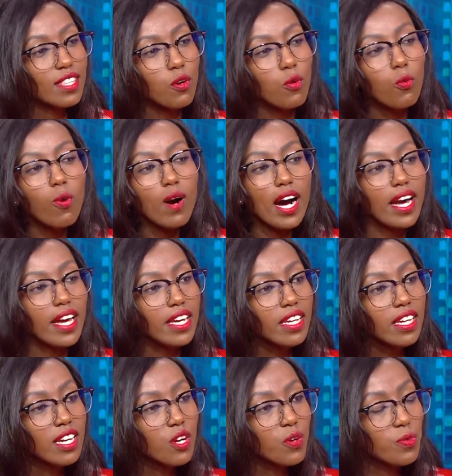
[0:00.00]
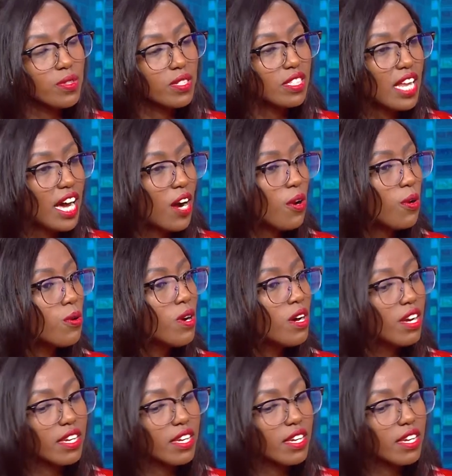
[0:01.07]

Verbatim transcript: the why will now